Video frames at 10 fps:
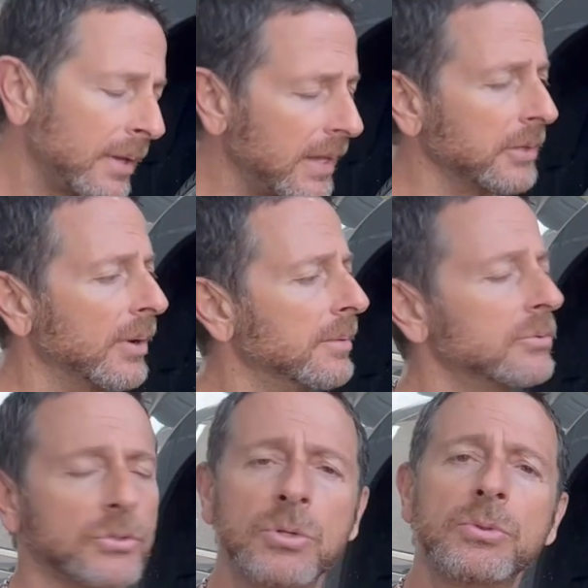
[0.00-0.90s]
Anyway,
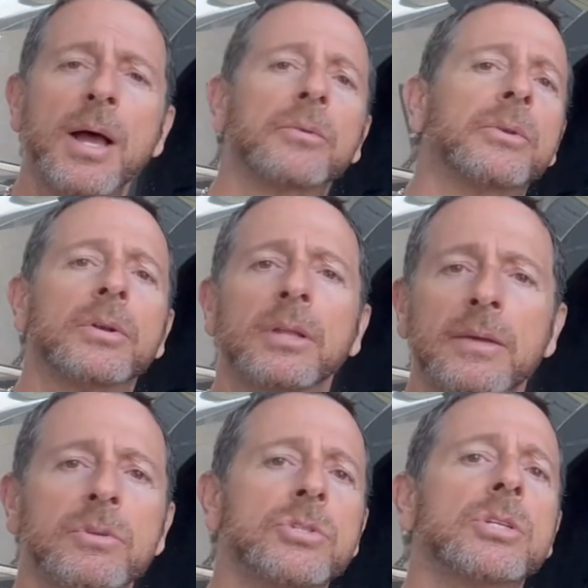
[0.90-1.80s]
it's a
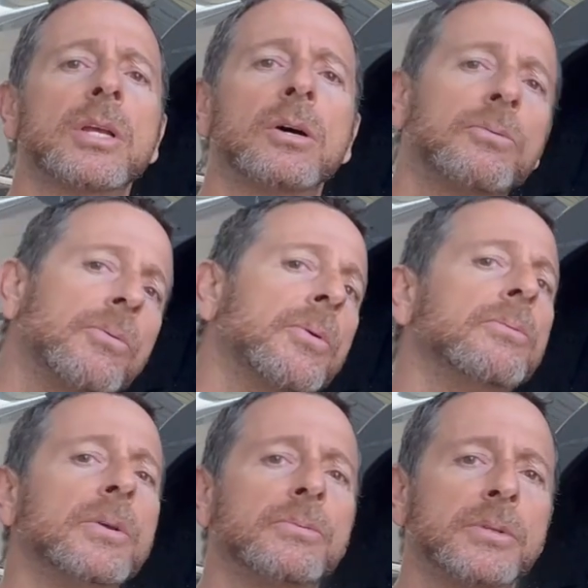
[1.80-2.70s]
2011 GL
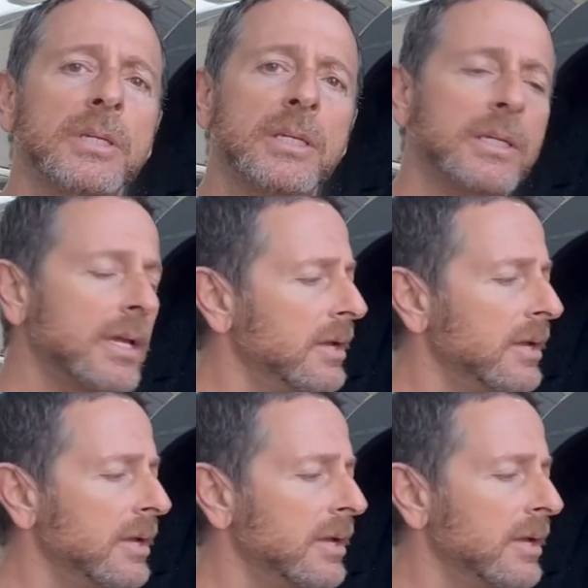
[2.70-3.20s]
450